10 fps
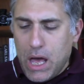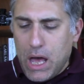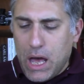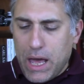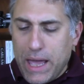
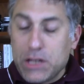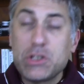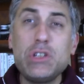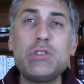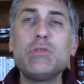Uh, I
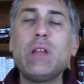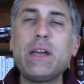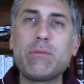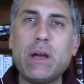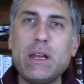actually do
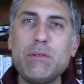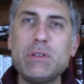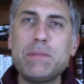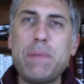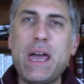like writing
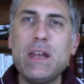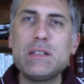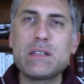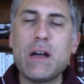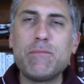with the pen.
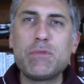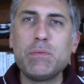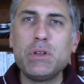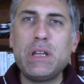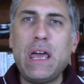It's
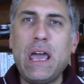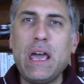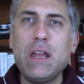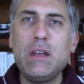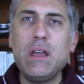comfortable in the
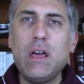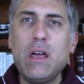hand.